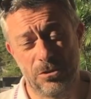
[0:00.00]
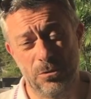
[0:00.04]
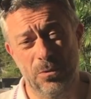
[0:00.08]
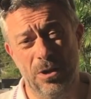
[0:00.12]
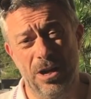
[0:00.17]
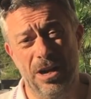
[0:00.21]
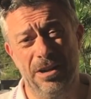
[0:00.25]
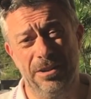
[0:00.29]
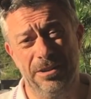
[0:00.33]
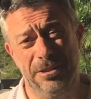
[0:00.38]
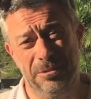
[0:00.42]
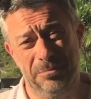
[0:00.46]

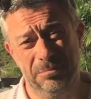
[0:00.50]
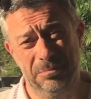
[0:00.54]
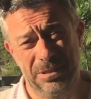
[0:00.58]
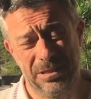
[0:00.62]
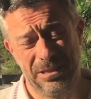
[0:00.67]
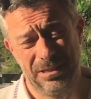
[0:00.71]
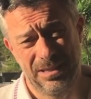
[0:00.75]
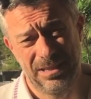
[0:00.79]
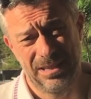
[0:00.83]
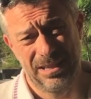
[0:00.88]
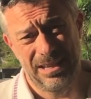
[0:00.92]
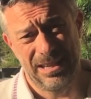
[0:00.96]
Arnhem,
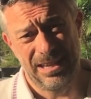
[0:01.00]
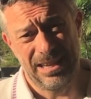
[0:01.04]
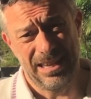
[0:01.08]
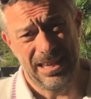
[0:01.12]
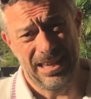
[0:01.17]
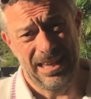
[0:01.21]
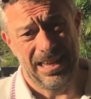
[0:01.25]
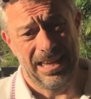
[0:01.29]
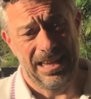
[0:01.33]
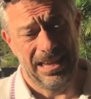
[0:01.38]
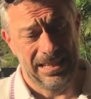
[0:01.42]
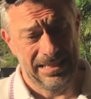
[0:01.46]

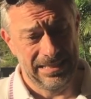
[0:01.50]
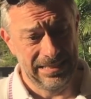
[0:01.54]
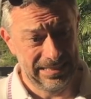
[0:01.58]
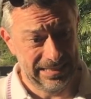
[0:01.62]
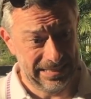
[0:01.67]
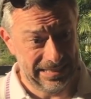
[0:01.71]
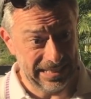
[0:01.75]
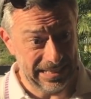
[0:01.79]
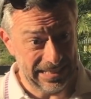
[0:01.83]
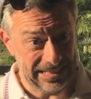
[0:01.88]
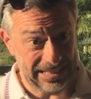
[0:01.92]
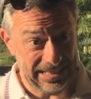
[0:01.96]

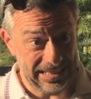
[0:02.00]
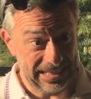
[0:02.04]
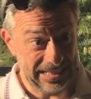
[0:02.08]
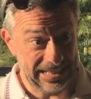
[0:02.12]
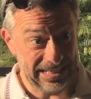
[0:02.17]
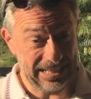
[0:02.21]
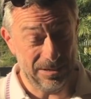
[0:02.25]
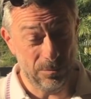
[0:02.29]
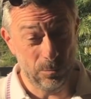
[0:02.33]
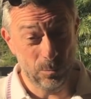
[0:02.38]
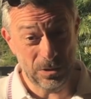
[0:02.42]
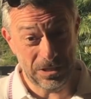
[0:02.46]

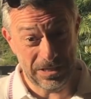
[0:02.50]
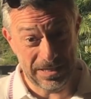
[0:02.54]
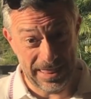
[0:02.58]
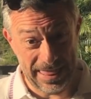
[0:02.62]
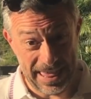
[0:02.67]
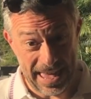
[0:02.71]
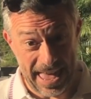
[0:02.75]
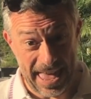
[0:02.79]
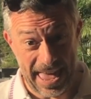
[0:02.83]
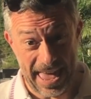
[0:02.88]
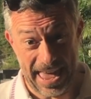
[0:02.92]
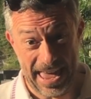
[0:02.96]
DTD was
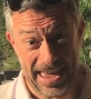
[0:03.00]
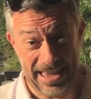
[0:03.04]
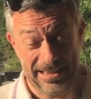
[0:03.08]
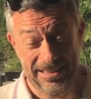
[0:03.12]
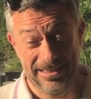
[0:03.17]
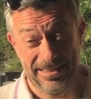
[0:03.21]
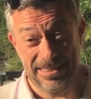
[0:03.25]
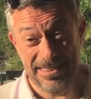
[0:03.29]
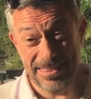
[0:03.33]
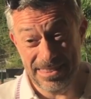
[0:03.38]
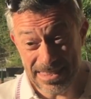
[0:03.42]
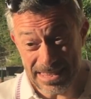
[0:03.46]
there
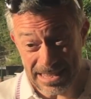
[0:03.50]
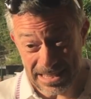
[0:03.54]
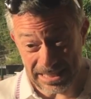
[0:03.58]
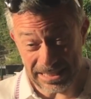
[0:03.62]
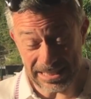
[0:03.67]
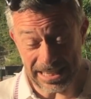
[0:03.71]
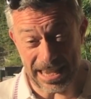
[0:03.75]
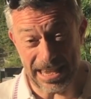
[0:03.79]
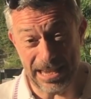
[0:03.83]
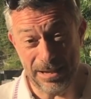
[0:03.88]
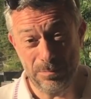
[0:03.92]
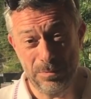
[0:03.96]
the
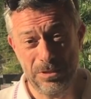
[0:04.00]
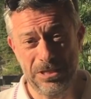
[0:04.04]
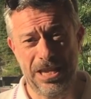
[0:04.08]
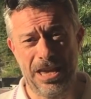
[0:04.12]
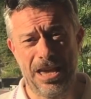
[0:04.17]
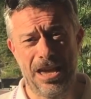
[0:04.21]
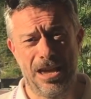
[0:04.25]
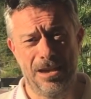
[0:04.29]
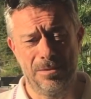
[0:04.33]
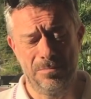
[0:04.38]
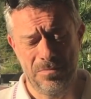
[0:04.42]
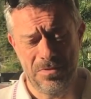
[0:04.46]
same
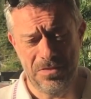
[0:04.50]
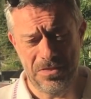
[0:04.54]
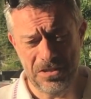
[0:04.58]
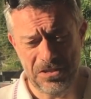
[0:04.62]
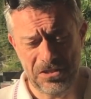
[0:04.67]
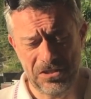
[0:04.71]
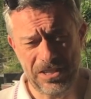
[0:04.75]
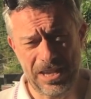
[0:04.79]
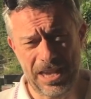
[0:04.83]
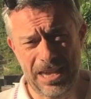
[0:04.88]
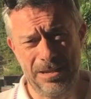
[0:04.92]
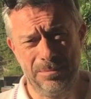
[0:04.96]
time, the
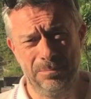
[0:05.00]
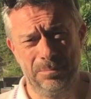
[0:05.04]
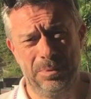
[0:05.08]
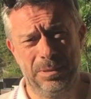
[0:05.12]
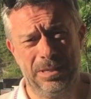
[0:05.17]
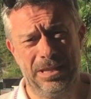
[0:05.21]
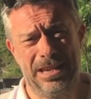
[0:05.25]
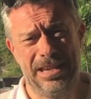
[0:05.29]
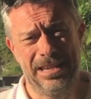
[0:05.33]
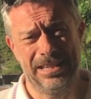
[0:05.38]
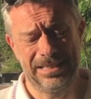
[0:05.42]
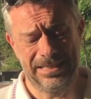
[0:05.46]
same
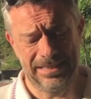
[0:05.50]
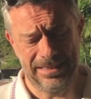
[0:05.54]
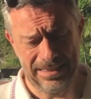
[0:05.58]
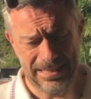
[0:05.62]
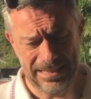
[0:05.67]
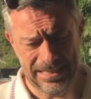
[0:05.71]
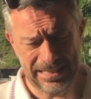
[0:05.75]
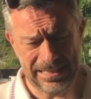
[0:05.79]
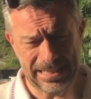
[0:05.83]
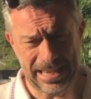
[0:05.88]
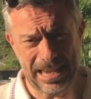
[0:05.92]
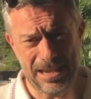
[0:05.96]
place, the
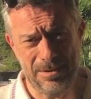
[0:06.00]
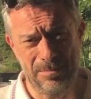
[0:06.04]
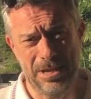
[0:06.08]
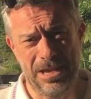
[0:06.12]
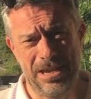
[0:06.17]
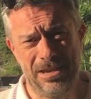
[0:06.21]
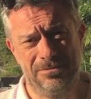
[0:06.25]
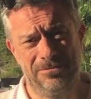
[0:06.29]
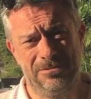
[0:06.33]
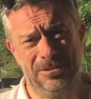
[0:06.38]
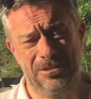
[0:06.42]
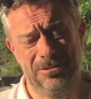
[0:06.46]
same
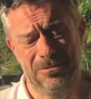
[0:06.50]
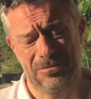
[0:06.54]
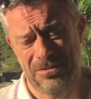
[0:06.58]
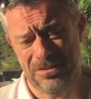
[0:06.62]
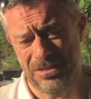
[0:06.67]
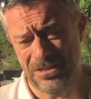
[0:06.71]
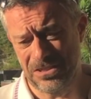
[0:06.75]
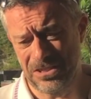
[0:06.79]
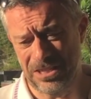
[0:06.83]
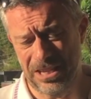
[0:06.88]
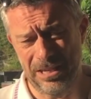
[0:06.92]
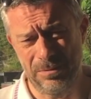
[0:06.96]
airfield,
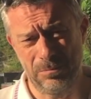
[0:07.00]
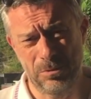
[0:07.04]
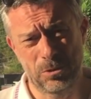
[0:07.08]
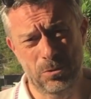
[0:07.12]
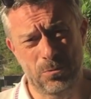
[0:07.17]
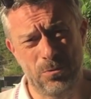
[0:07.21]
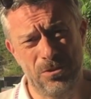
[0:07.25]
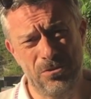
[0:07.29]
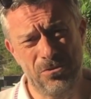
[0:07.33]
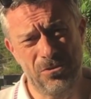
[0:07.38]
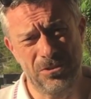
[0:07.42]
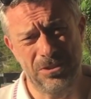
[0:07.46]
the same
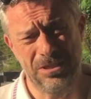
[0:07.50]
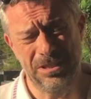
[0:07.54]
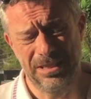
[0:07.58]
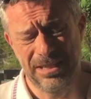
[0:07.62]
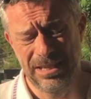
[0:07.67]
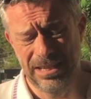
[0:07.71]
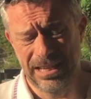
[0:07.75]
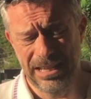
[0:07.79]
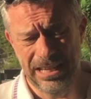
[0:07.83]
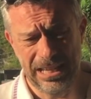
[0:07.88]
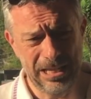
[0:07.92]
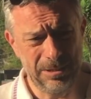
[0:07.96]
squadron.
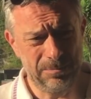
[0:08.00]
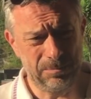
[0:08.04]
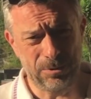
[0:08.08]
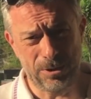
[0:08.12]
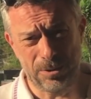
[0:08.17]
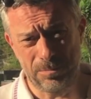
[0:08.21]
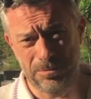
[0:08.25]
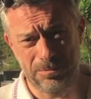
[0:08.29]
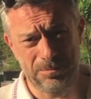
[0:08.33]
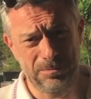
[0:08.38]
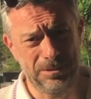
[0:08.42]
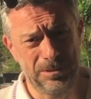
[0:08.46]
He
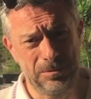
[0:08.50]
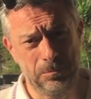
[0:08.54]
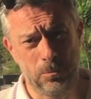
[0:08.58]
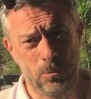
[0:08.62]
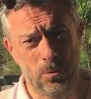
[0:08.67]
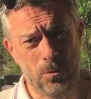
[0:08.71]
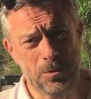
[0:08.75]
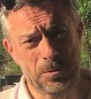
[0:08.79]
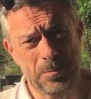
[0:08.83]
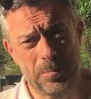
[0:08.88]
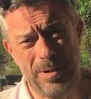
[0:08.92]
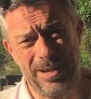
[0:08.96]
probably
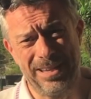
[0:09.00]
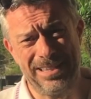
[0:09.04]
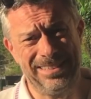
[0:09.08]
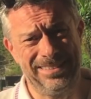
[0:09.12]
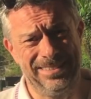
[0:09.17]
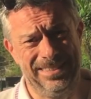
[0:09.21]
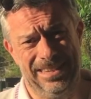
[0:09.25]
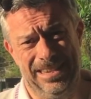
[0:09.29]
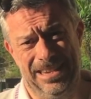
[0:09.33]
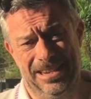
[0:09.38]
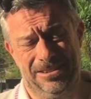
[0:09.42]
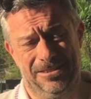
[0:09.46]
walked
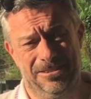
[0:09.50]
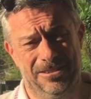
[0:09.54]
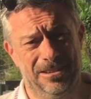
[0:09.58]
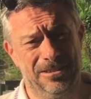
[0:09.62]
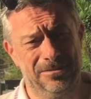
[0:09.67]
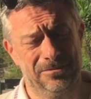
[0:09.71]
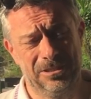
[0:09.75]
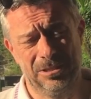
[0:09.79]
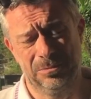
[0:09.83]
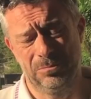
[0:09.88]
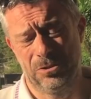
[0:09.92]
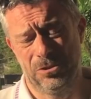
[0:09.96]
past the
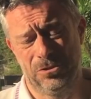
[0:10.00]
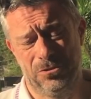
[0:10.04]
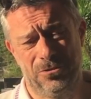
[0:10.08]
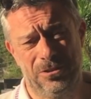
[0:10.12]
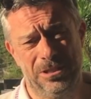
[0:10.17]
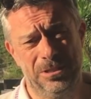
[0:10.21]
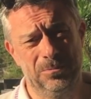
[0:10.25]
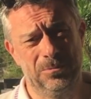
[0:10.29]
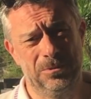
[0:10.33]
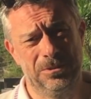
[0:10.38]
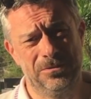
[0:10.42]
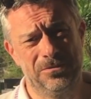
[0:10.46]
aircraft. I'm sure
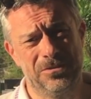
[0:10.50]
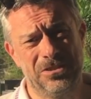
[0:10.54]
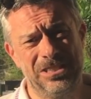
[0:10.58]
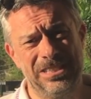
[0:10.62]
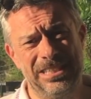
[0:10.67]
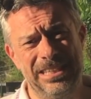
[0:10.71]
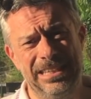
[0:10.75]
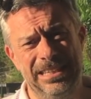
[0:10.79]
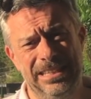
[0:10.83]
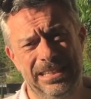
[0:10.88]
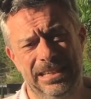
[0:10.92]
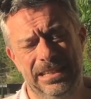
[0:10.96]
he would have
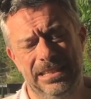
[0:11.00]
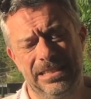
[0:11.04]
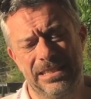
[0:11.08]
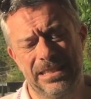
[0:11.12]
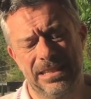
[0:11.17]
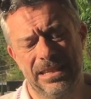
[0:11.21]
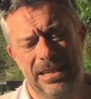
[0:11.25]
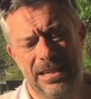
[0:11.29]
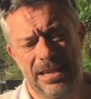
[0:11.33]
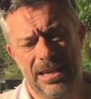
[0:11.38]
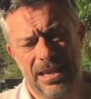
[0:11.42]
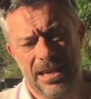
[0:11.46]
seen it.
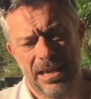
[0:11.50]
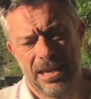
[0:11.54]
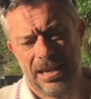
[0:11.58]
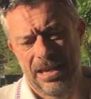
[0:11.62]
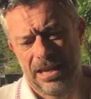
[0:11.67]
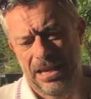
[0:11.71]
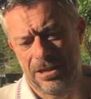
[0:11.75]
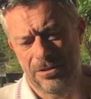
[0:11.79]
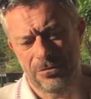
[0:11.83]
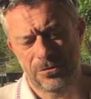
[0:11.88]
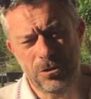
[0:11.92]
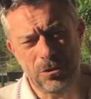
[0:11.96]

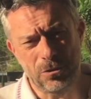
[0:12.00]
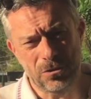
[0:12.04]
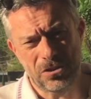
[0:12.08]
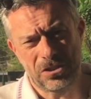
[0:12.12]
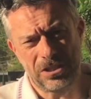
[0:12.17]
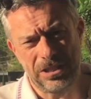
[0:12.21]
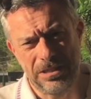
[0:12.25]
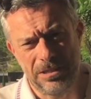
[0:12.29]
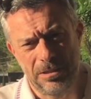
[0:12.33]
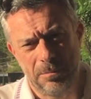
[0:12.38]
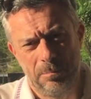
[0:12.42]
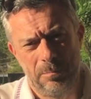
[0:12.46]
And of course,
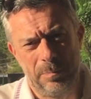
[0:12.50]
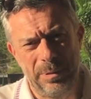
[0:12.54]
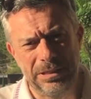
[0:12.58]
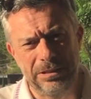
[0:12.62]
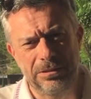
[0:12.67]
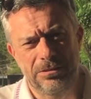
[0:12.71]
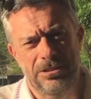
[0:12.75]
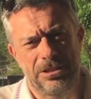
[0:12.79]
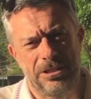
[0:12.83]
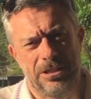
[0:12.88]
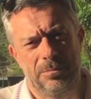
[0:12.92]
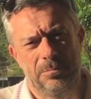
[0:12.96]
in the
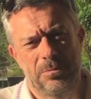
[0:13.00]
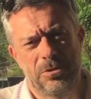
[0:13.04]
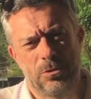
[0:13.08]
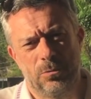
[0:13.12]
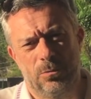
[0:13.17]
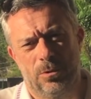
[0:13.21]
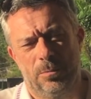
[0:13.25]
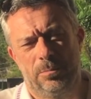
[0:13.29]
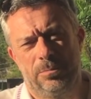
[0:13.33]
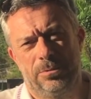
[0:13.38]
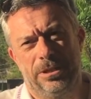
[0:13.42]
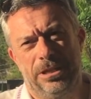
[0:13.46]
build-up
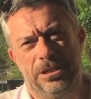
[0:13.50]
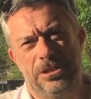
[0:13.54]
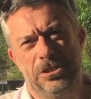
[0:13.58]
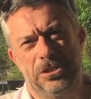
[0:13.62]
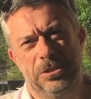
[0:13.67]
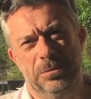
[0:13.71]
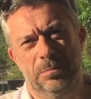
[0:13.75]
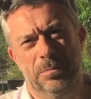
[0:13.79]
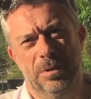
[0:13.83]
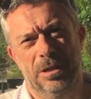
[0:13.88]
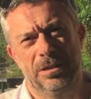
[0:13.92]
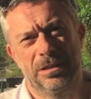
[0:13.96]
to
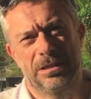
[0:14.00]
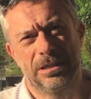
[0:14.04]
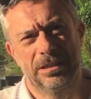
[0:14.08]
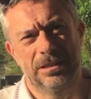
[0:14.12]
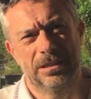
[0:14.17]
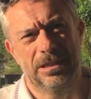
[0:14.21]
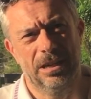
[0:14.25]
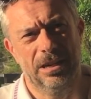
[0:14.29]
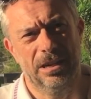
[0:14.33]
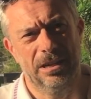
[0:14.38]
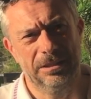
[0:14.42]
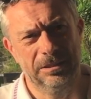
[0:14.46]
Operation Market
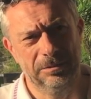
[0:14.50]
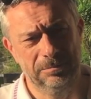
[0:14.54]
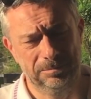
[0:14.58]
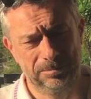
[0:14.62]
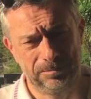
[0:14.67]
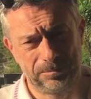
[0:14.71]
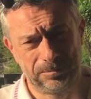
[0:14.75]
Garden,